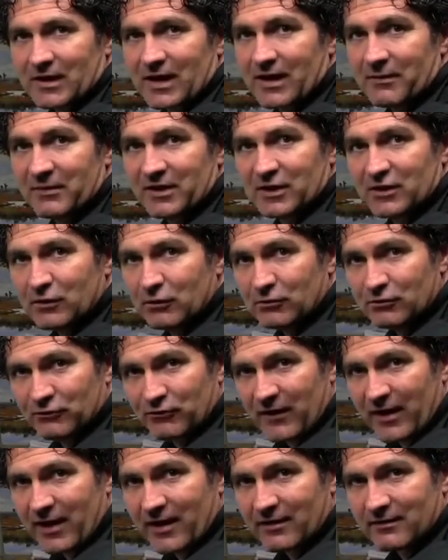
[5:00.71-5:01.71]
I'm a huge
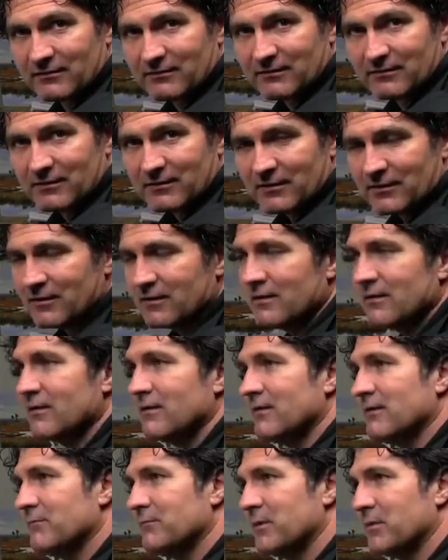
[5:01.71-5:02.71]
fan.
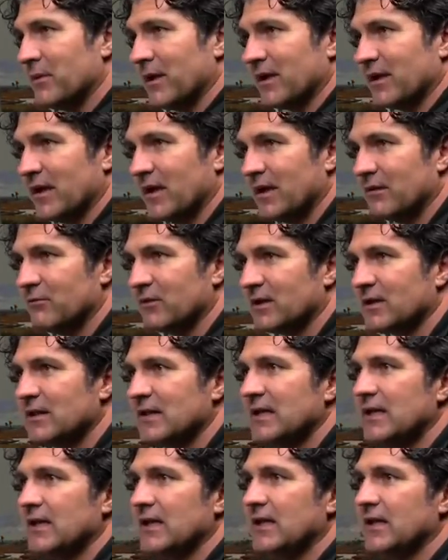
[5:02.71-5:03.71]
People like Henrik
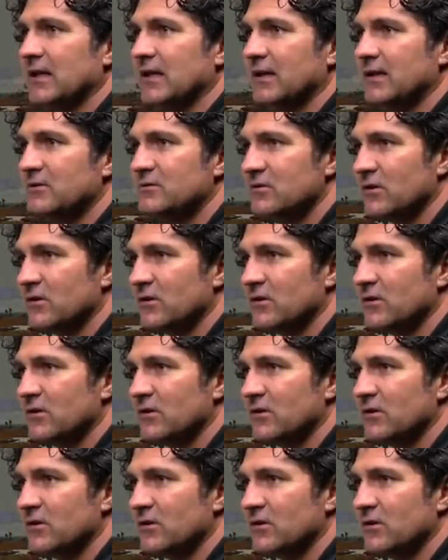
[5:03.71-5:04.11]
Klee,